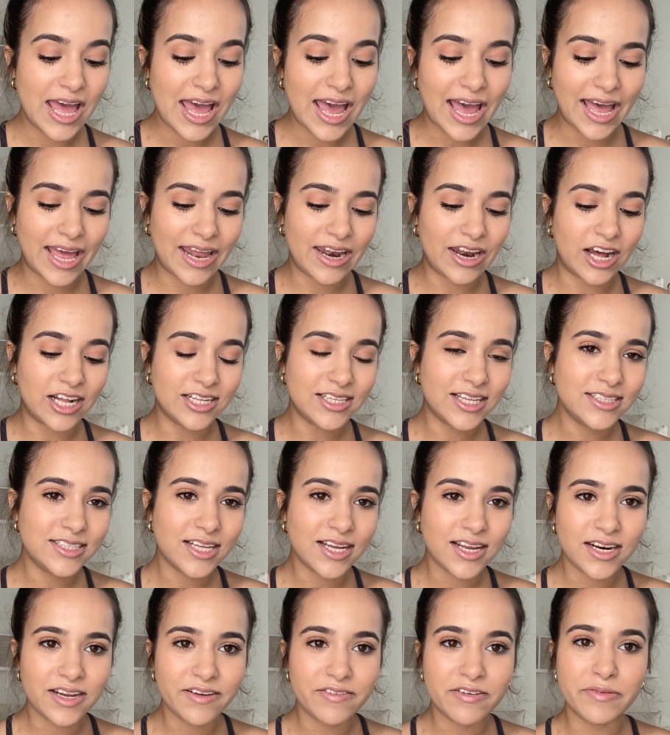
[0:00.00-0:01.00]
and not that
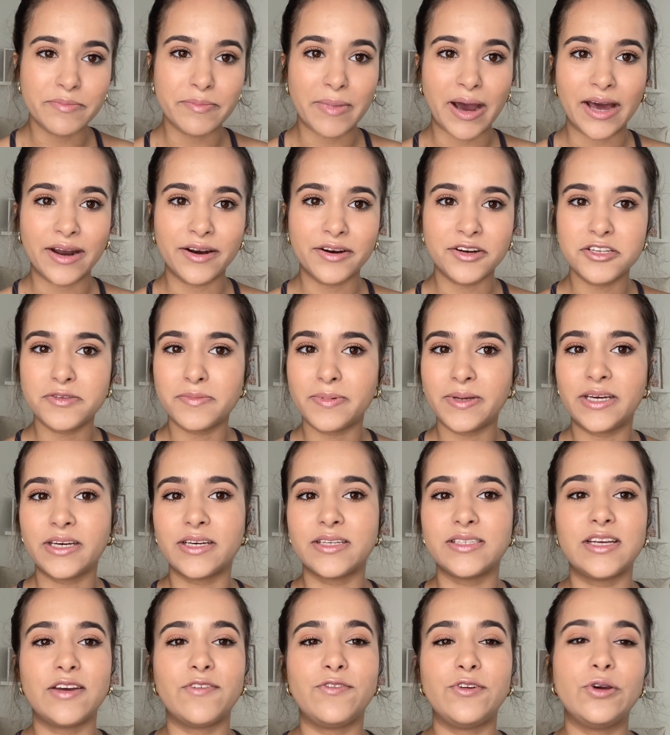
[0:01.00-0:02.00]
that even matters,
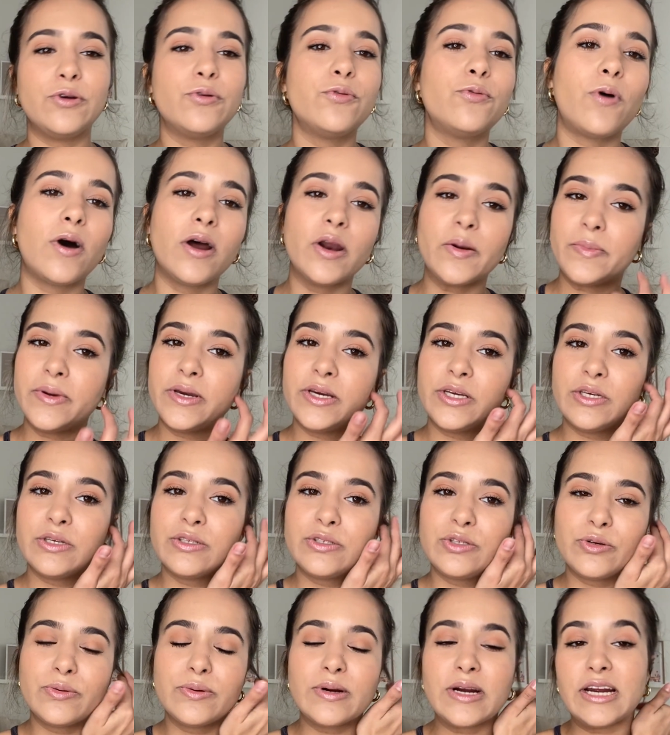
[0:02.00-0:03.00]
because if you want to be a
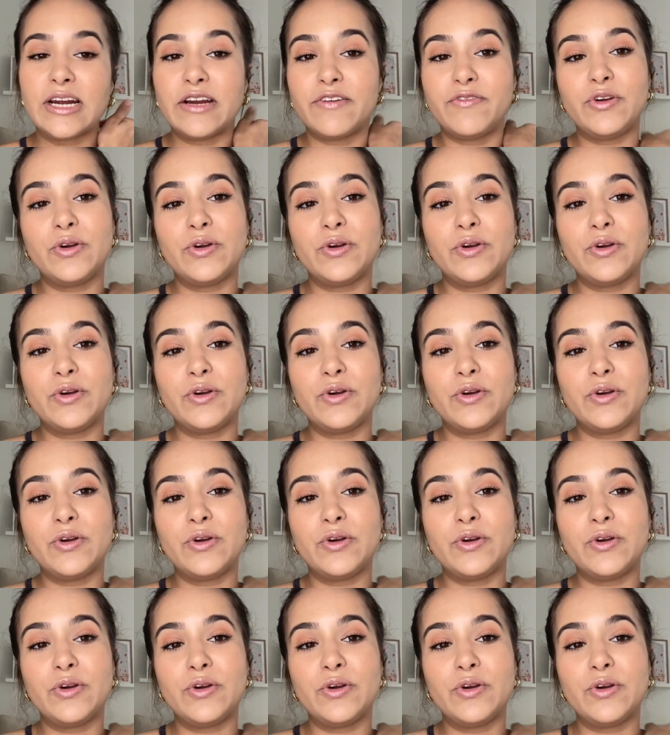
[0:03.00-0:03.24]
YouTuber, if